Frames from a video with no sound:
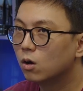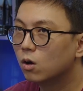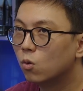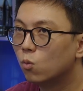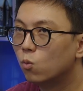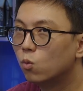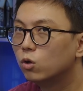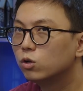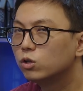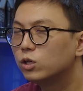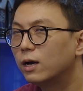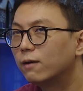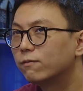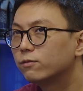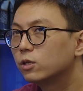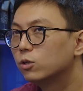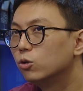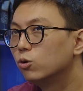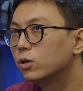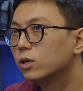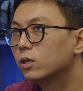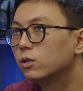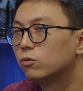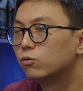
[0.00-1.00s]
Well, you have to
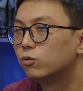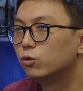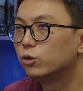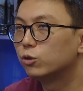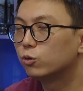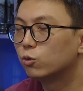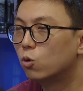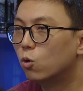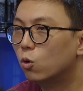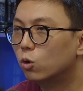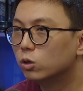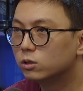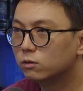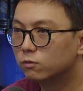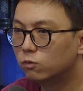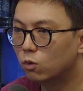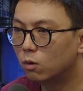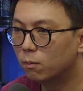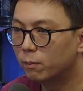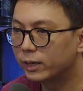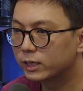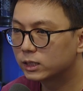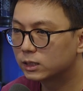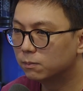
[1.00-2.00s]
look at the root cause of what
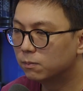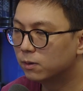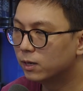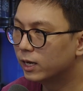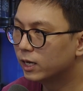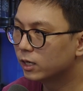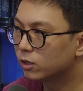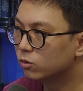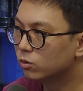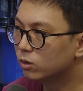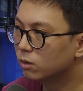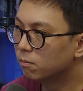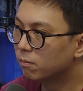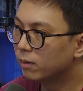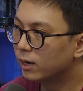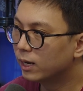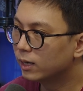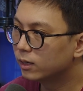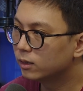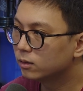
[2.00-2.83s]
makes a player good and bad.